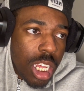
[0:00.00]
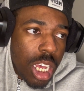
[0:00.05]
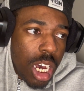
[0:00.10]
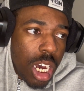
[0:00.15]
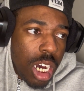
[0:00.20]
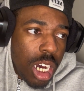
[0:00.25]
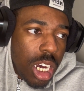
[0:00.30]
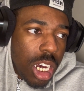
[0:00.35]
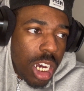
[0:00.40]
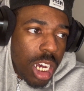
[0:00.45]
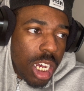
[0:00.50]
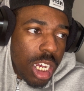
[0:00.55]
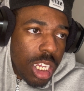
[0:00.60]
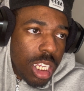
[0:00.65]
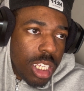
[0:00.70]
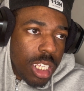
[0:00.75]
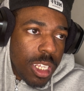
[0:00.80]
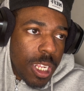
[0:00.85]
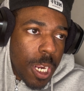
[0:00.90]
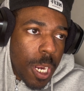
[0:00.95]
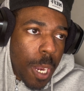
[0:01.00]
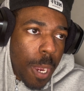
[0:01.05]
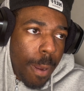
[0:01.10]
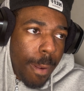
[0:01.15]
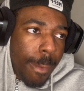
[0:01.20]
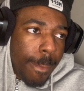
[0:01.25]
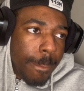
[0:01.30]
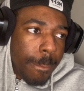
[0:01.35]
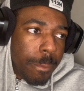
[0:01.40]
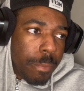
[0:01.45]
Uh,
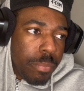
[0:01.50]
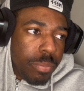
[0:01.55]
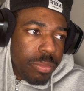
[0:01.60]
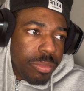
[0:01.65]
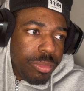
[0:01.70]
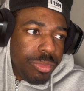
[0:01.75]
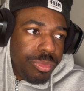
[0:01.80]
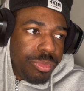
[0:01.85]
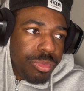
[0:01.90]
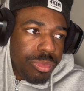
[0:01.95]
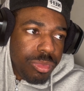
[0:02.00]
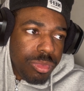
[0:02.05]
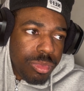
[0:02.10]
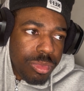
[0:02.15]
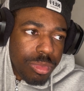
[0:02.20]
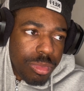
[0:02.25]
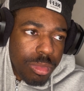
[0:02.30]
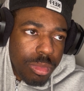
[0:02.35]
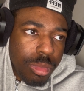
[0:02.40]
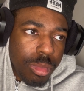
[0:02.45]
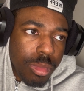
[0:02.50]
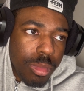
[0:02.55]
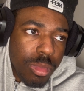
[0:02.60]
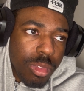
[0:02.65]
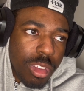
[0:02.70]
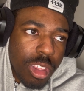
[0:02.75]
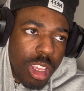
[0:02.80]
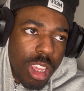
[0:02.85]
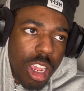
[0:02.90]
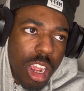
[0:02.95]
all
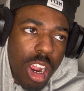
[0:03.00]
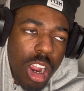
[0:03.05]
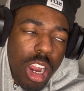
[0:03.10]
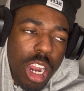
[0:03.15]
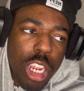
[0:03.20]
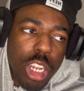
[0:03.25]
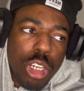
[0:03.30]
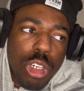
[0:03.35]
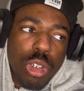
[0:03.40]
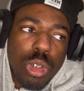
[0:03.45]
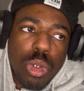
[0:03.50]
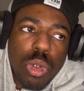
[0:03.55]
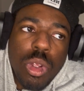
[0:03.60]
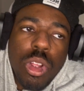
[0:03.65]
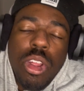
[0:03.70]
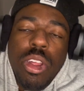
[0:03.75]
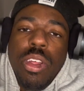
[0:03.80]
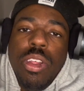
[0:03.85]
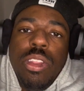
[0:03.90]
right, cool.